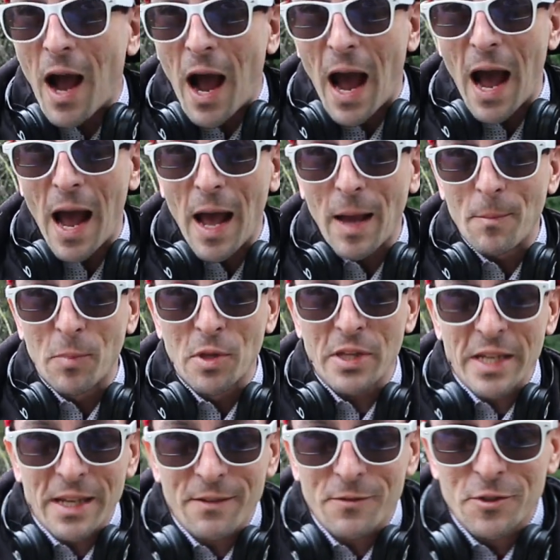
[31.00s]
I
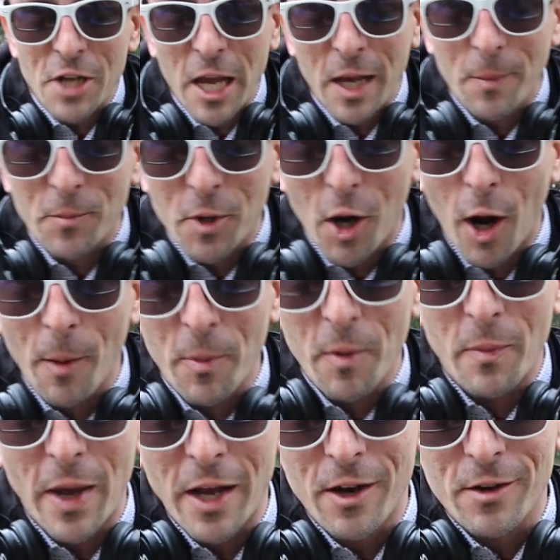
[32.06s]
believe Jacob the
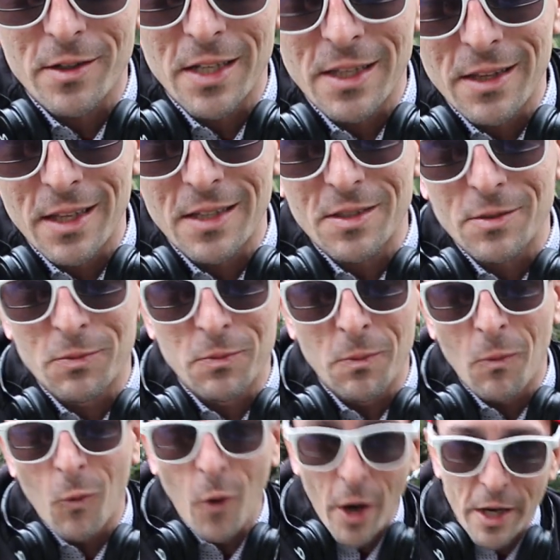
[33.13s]
Carpetbagger did this
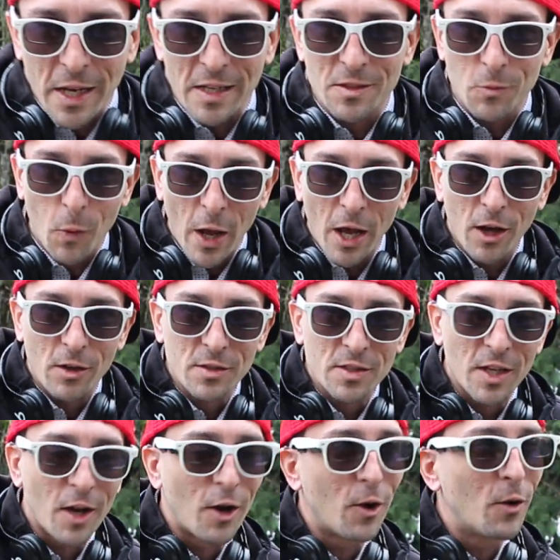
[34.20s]
one as well,
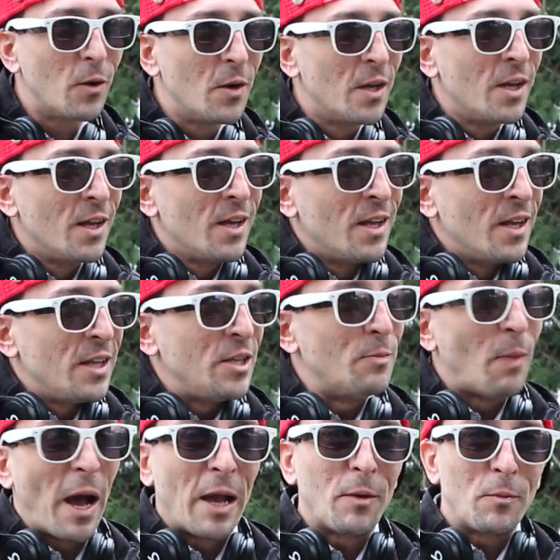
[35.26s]
so you
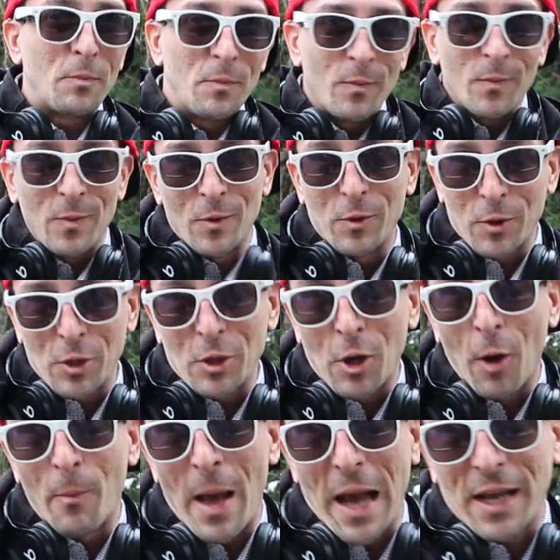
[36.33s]
might
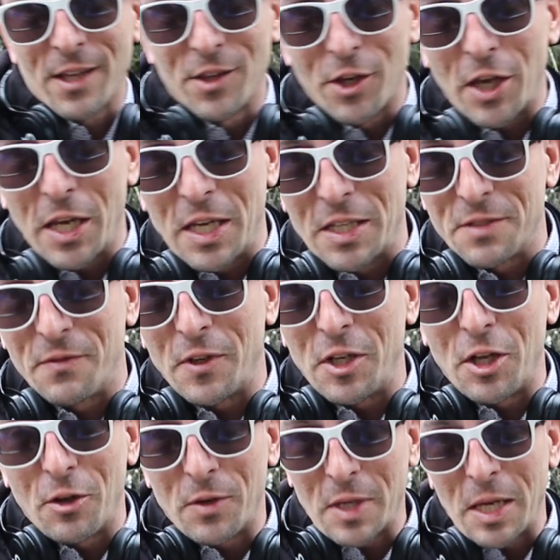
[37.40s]
go back and look at his
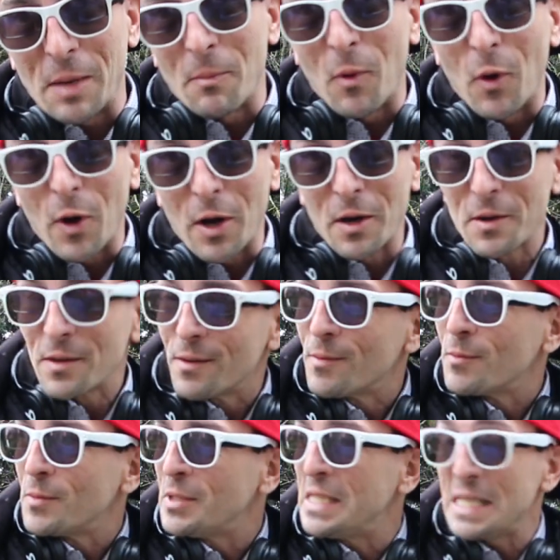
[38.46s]
video to get more
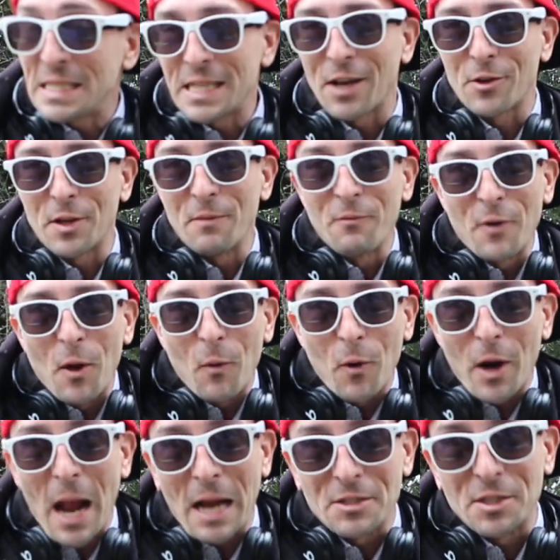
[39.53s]
detailed info,
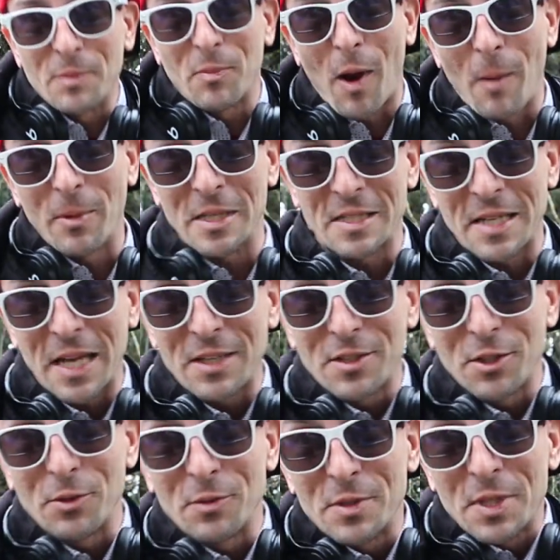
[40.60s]
or actually probably stay
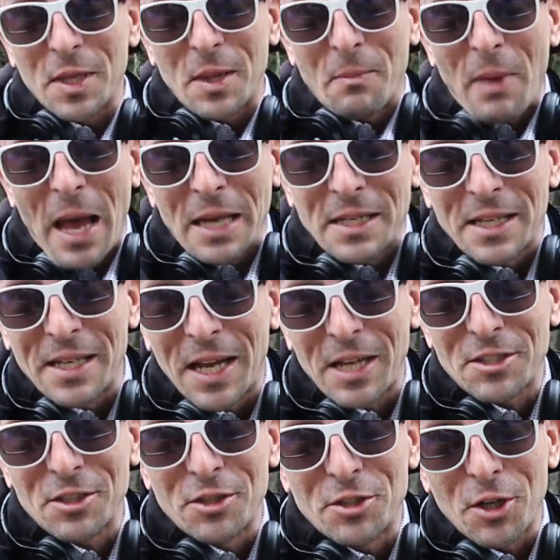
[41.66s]
tuned to the Bad
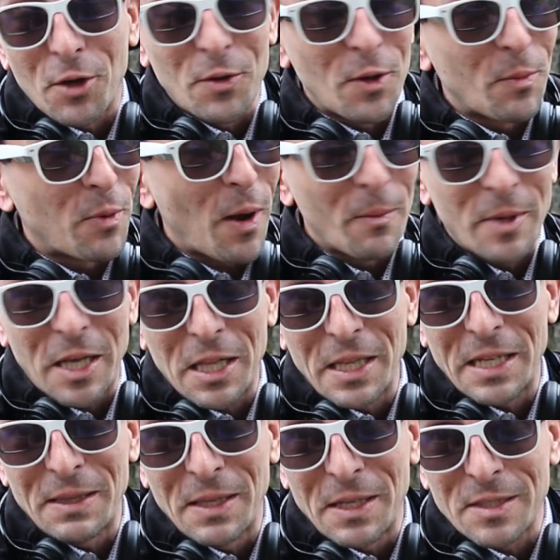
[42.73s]
Connection show. They'll probably
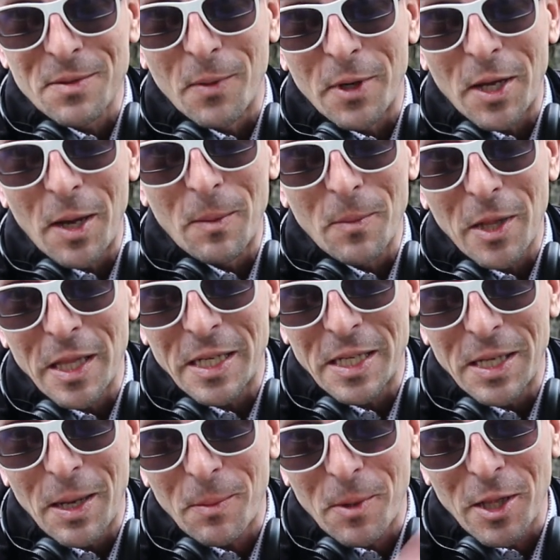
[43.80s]
clean this one up,
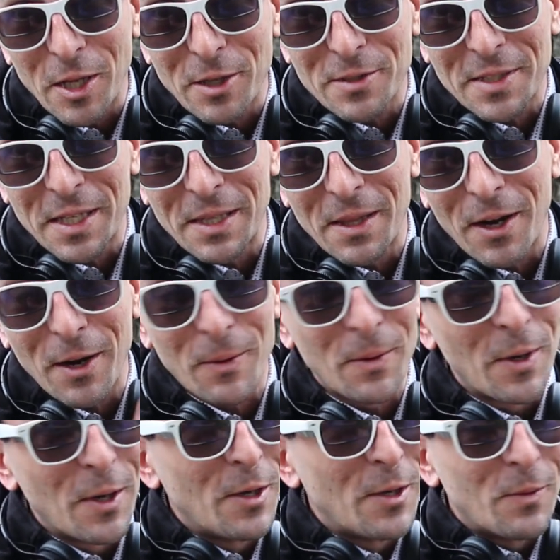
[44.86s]
cleaning up Klearski there
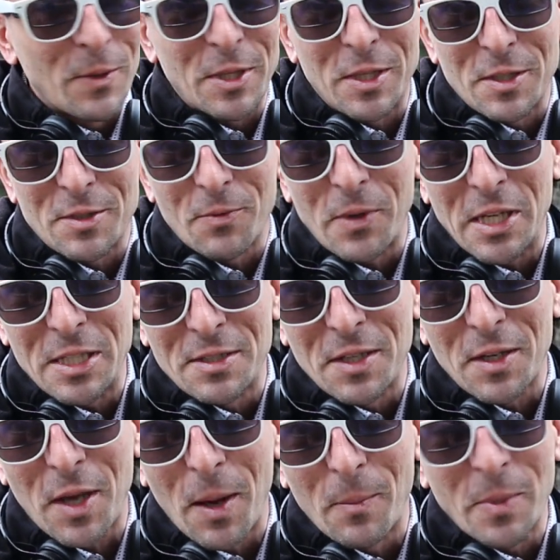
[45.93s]
with the Swedes
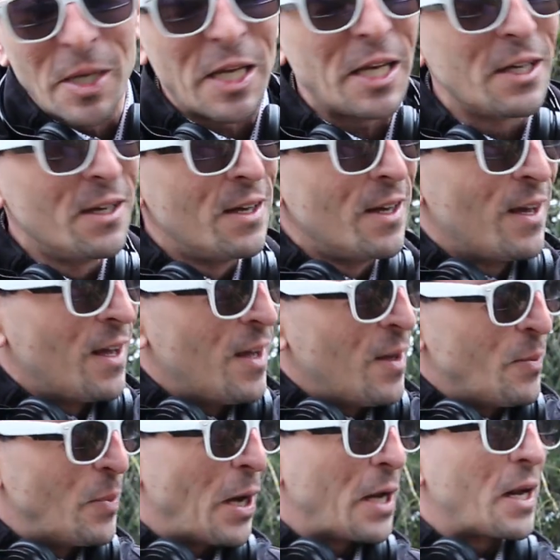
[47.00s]
and company.
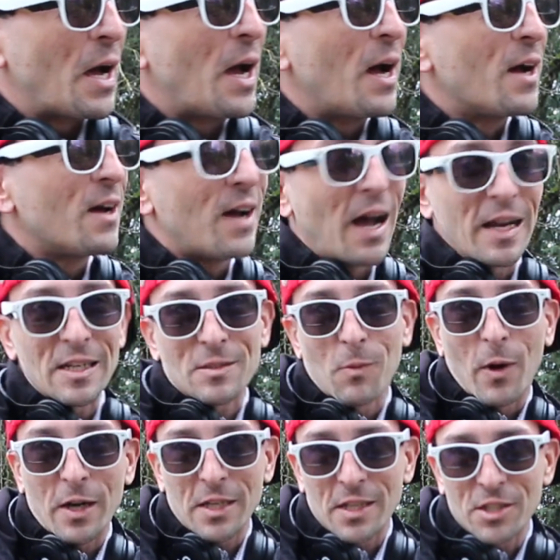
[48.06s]
But uh, I just
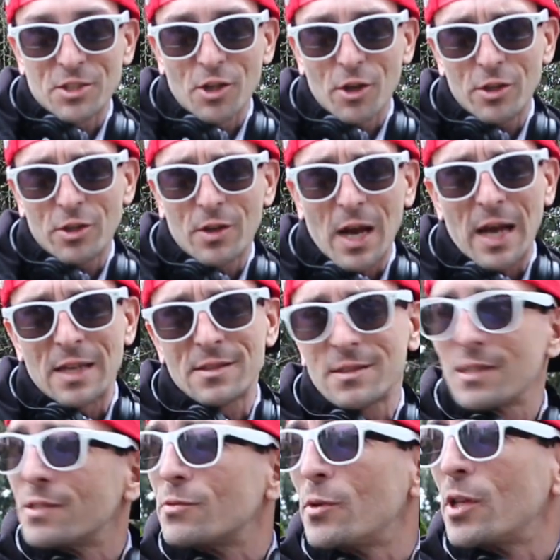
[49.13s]
wanted to show you guys
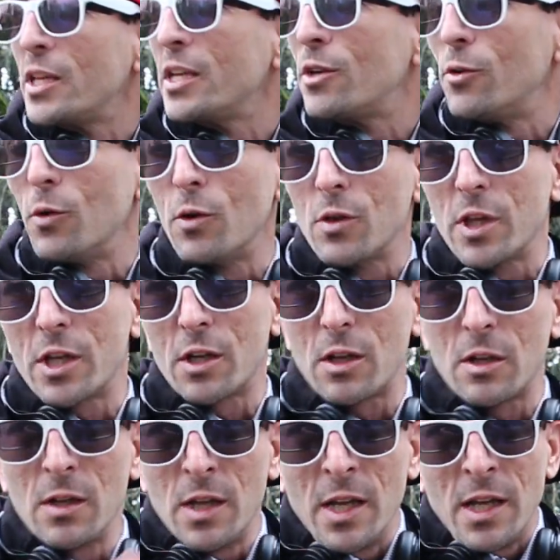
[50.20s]
this really cool
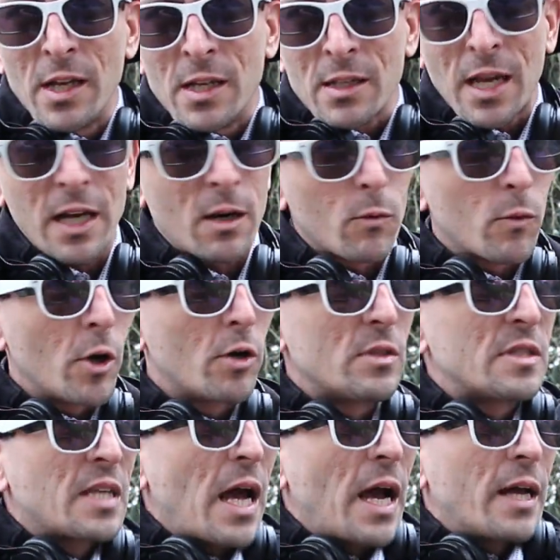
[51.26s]
little kind of
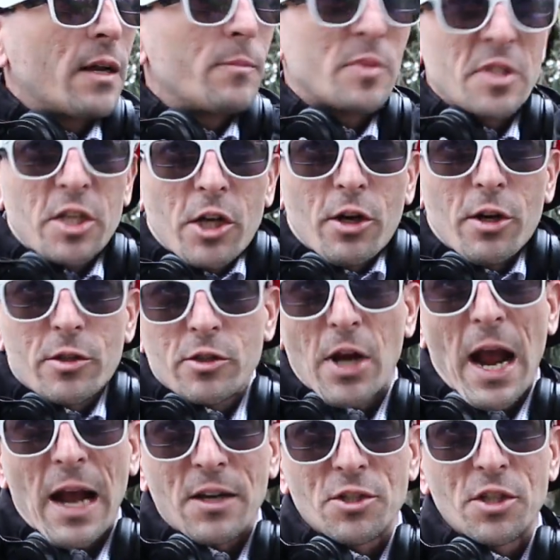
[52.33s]
roadside obscure
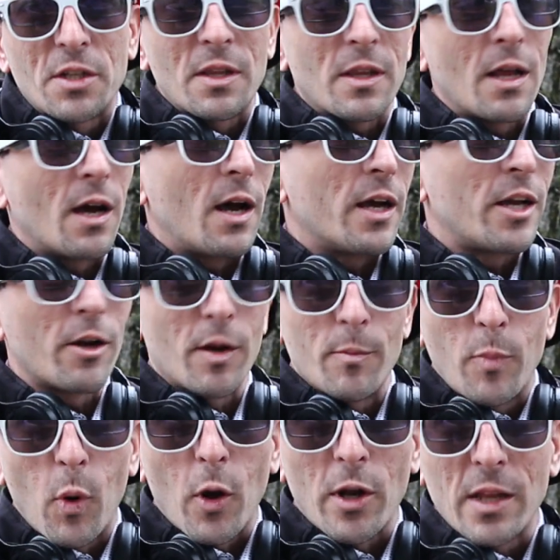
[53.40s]
attraction uh, here in
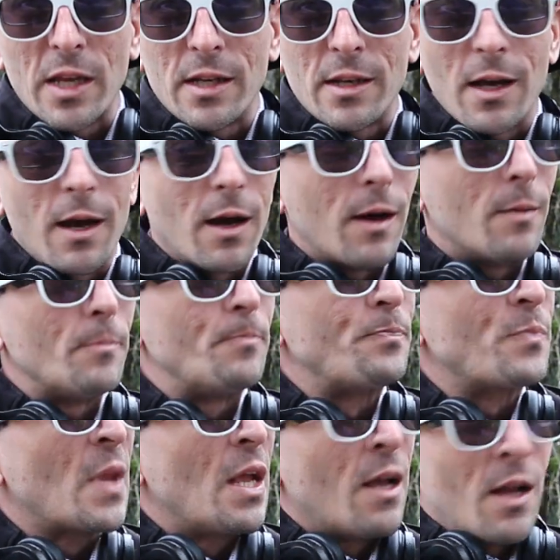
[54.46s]
Portland. Um,
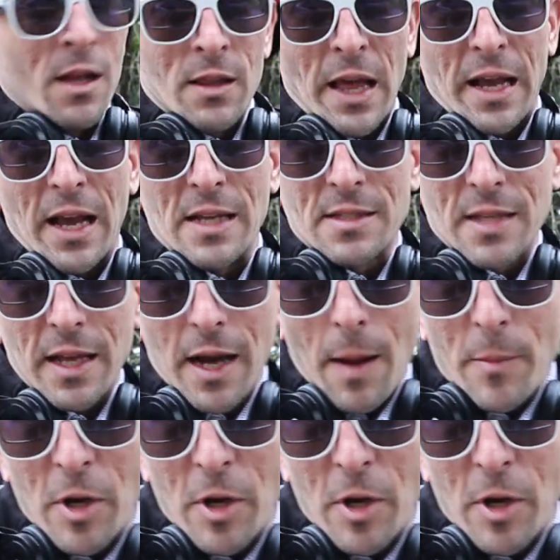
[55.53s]
like I said, I'm